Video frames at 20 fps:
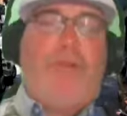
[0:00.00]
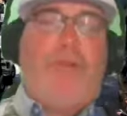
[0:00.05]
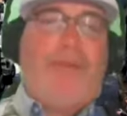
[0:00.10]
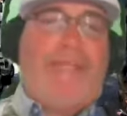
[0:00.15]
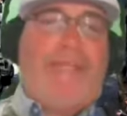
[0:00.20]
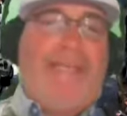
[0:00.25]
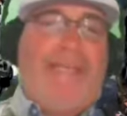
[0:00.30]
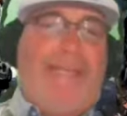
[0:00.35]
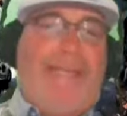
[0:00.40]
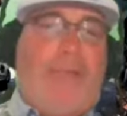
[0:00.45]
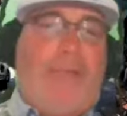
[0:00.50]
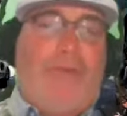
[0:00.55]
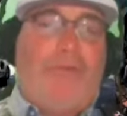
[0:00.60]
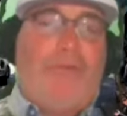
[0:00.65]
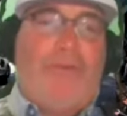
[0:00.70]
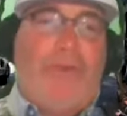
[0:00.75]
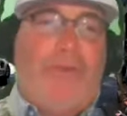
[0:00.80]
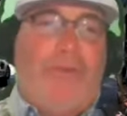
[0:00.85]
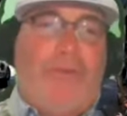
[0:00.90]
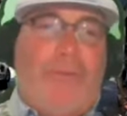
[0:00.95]
you have a deed
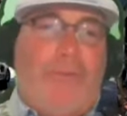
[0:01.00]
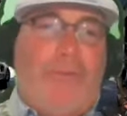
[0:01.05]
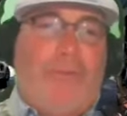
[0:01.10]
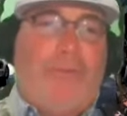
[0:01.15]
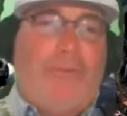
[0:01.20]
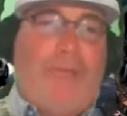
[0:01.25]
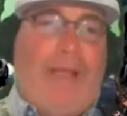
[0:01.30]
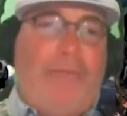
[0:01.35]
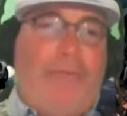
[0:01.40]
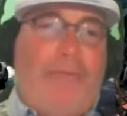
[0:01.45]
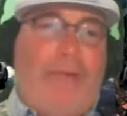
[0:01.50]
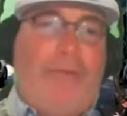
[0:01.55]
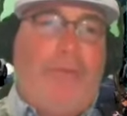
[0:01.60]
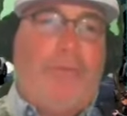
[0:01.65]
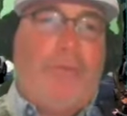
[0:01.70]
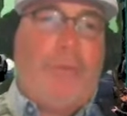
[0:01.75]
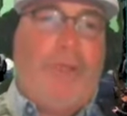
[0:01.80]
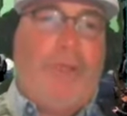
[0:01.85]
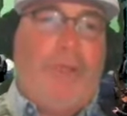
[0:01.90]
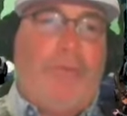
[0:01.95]
restriction for 5 years
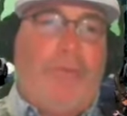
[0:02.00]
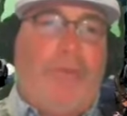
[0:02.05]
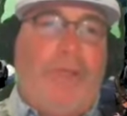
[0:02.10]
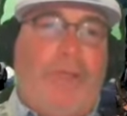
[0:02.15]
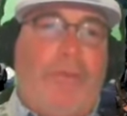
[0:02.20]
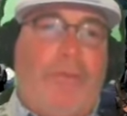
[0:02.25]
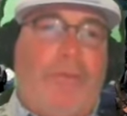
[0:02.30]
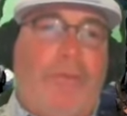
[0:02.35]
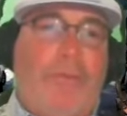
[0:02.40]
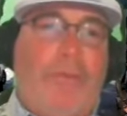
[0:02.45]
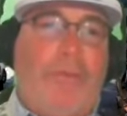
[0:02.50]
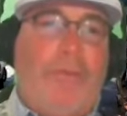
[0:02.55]
or whatever it is?